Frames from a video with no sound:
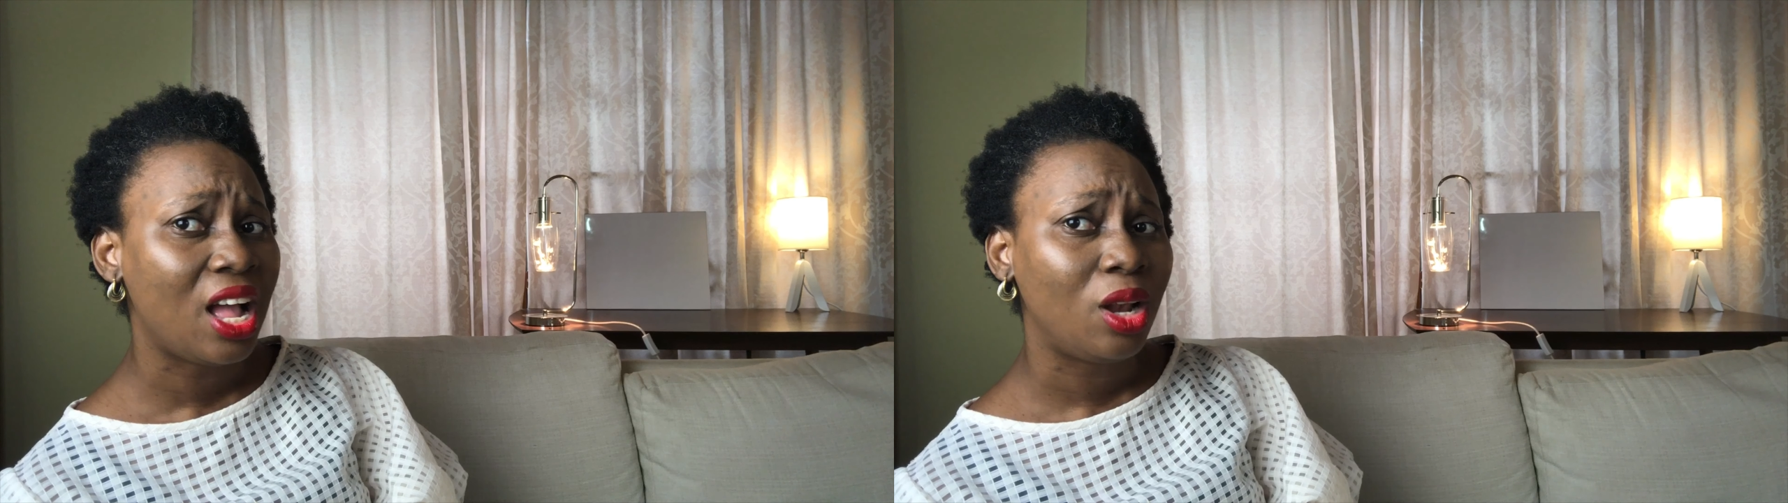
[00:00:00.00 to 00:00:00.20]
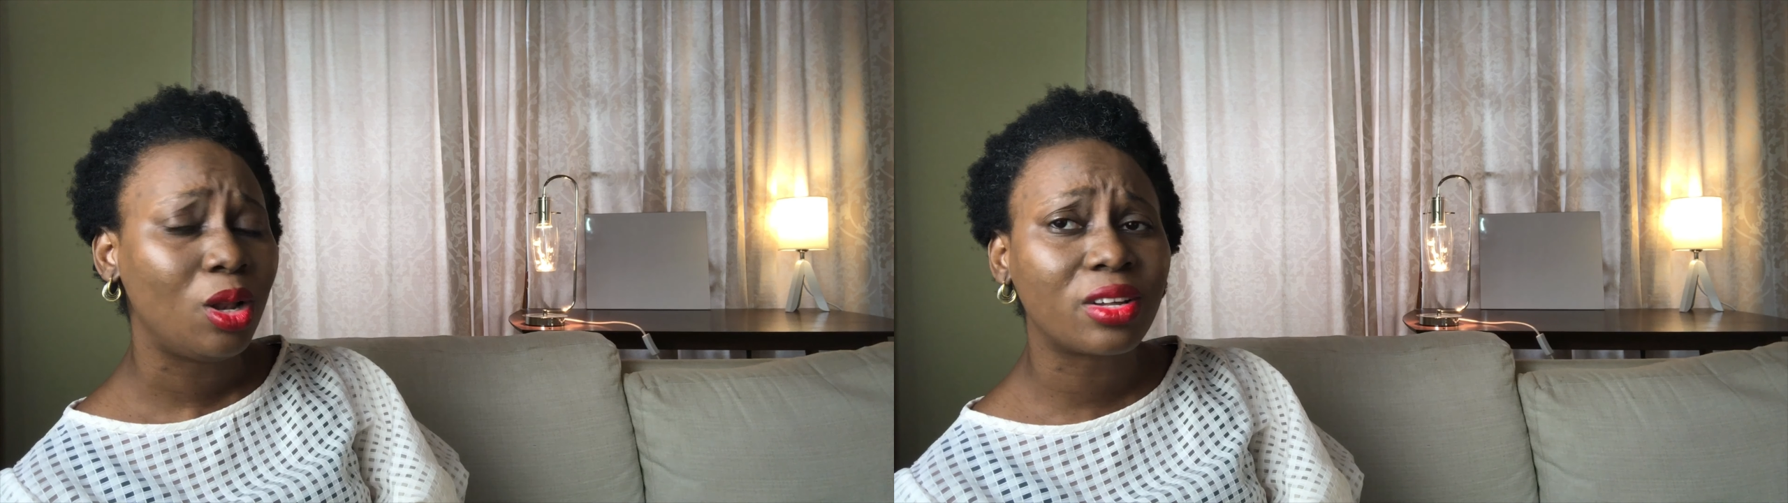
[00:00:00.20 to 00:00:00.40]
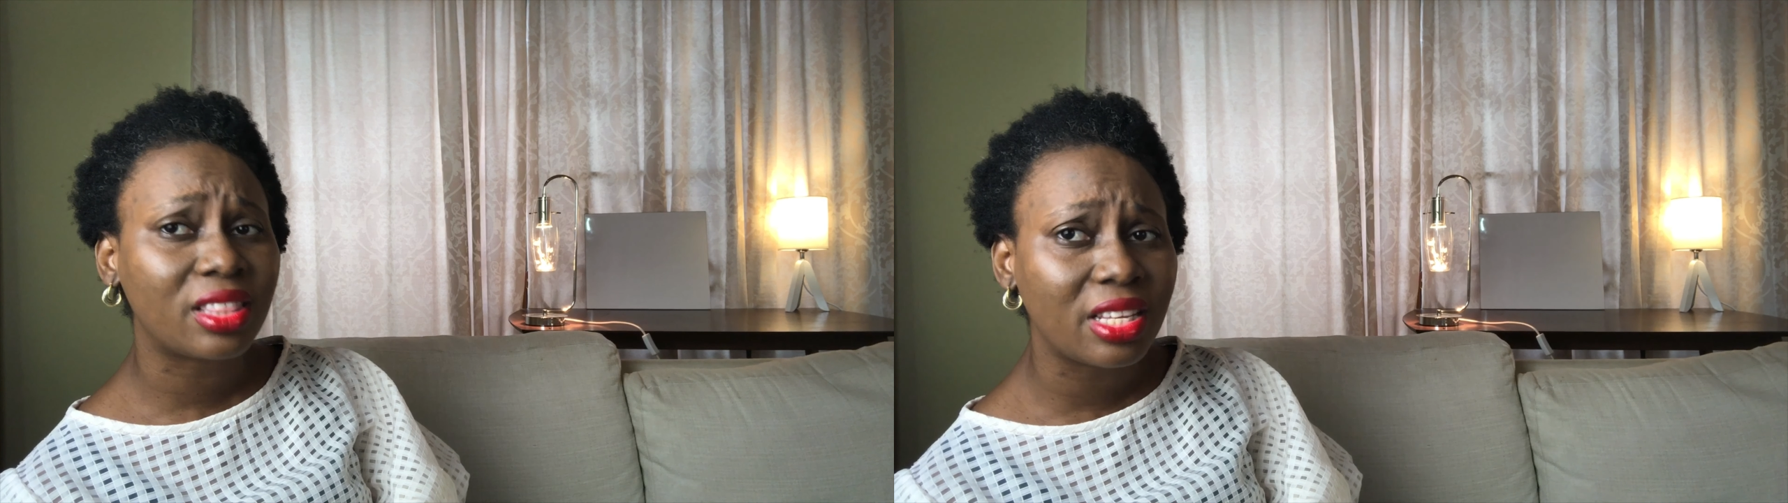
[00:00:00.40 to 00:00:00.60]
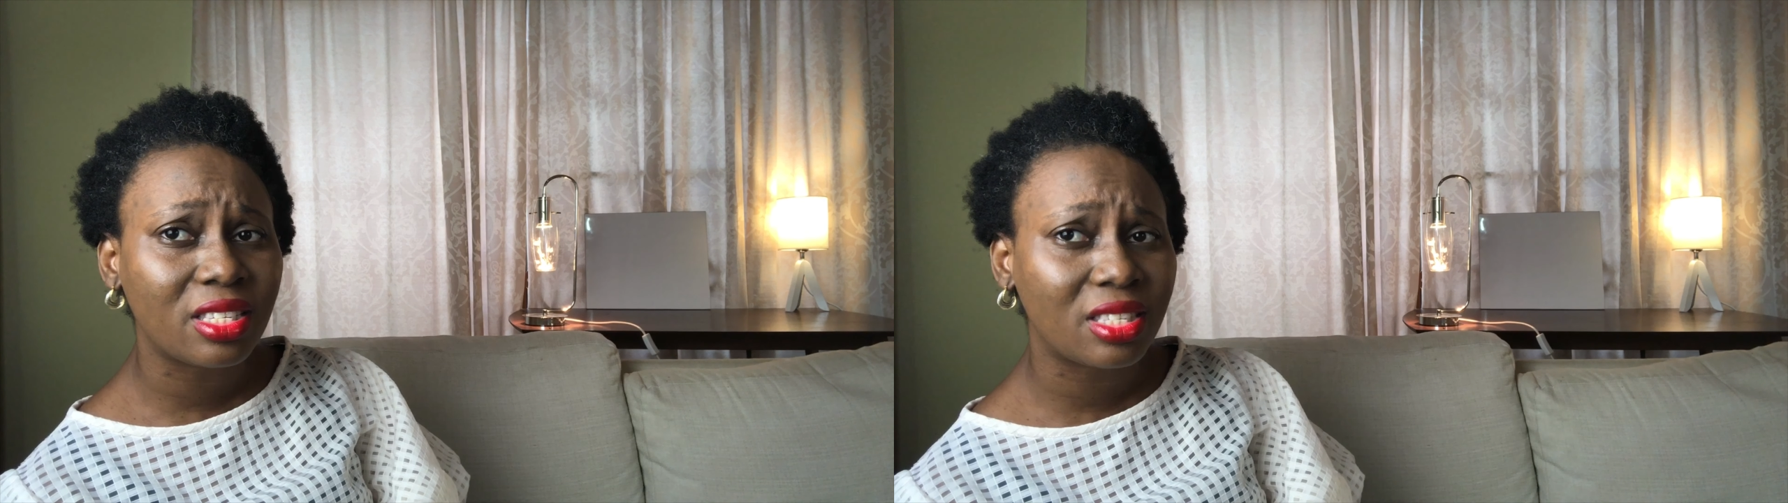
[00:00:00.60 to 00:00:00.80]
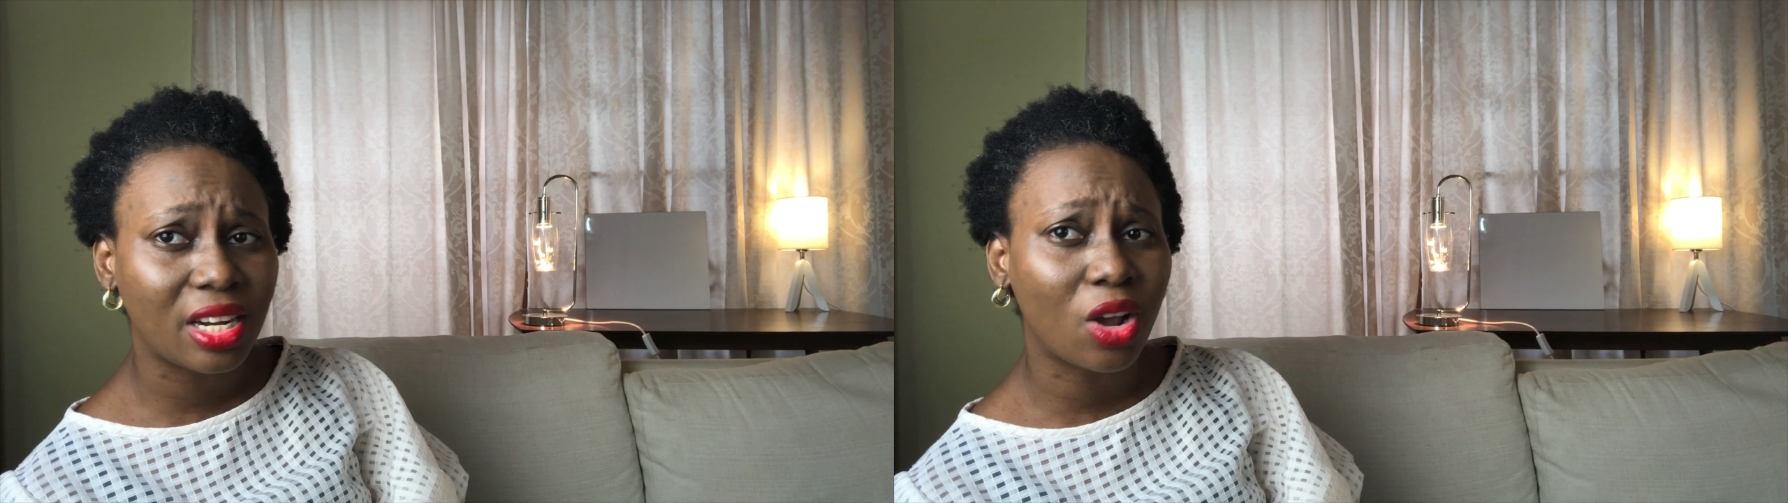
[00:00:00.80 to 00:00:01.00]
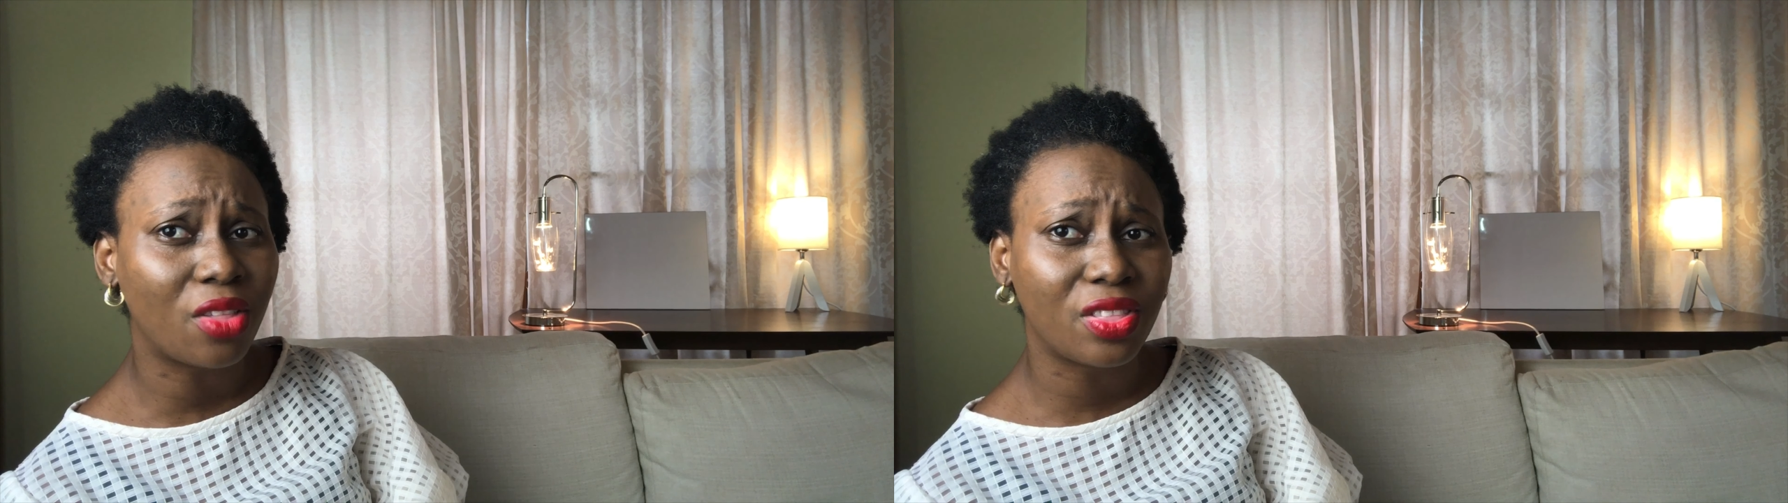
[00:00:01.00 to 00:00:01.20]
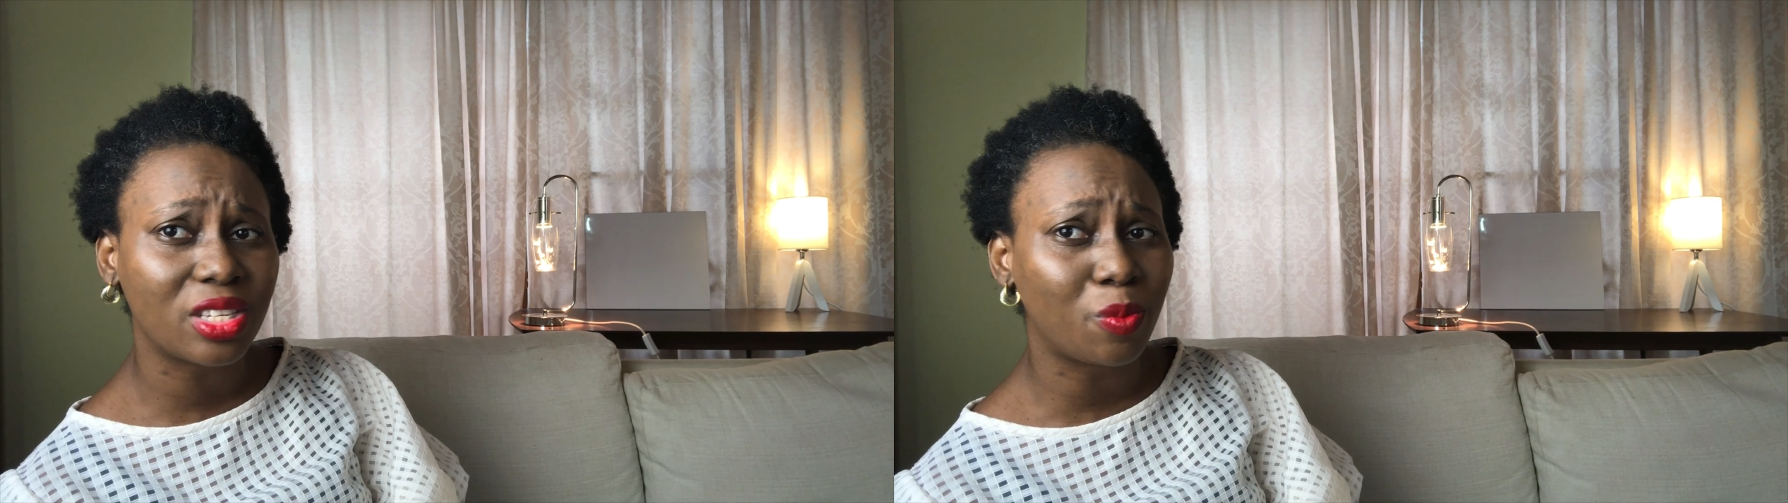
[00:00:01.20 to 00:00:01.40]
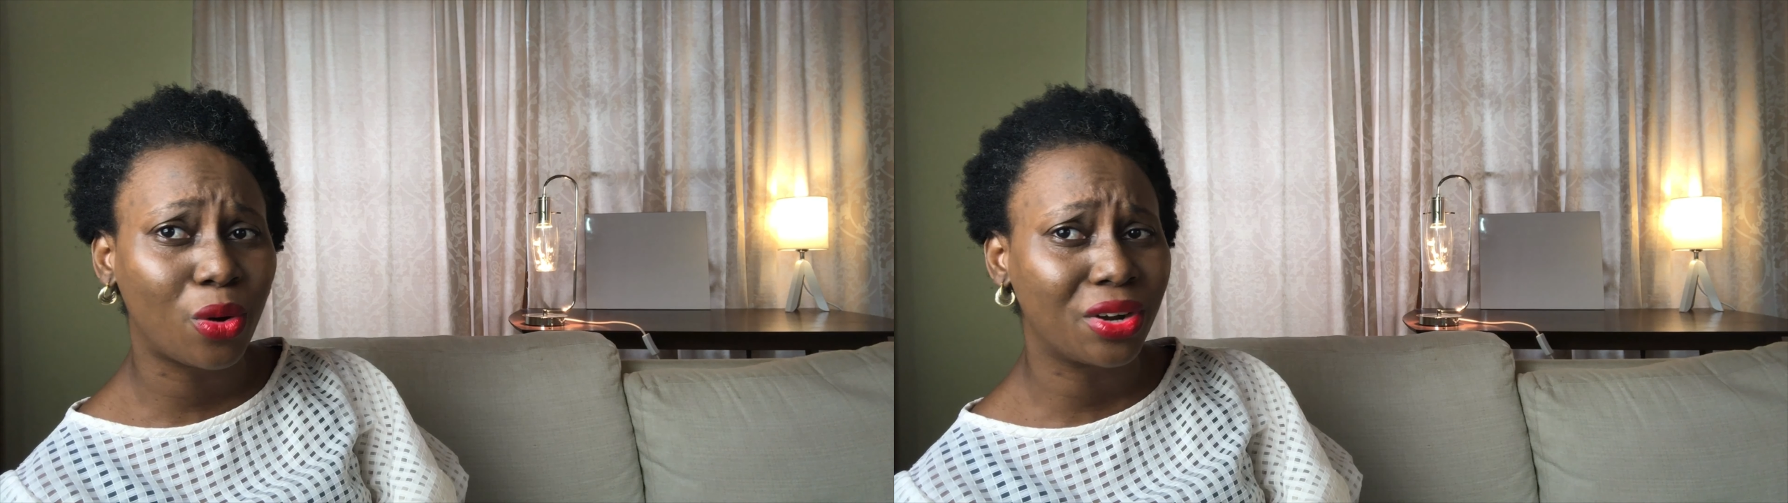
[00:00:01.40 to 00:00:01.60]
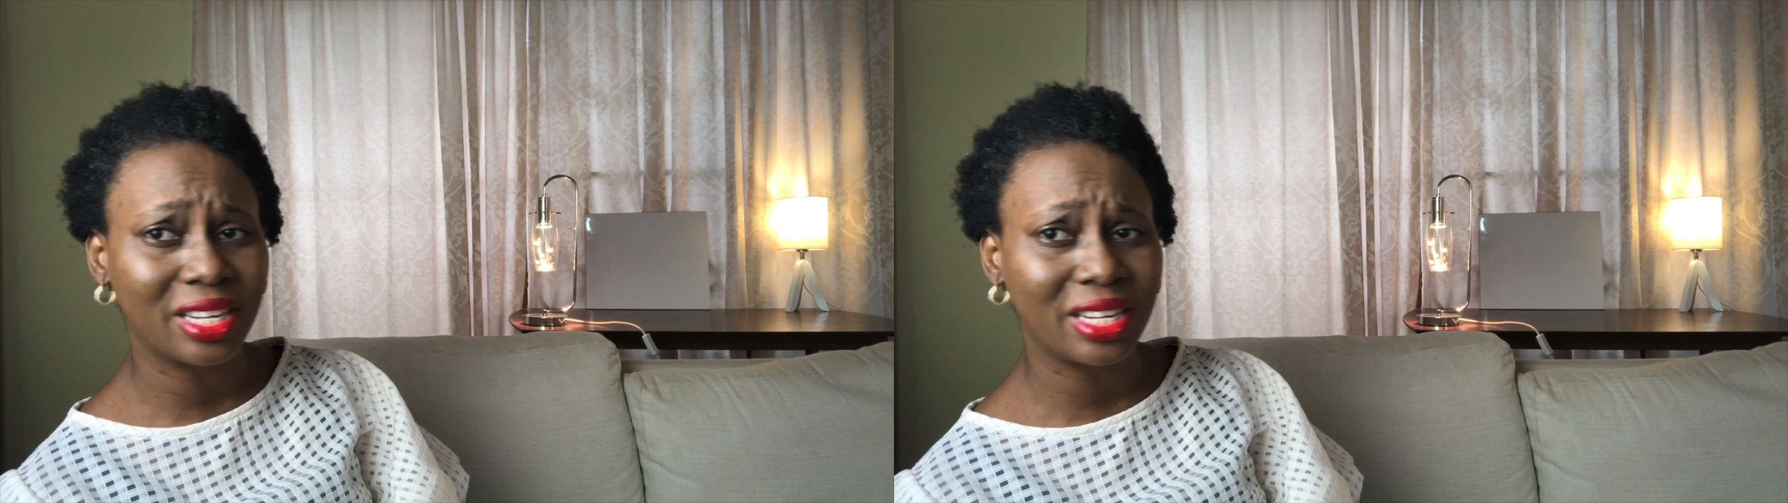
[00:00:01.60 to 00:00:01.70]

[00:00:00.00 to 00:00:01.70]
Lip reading: look, this sitting on this board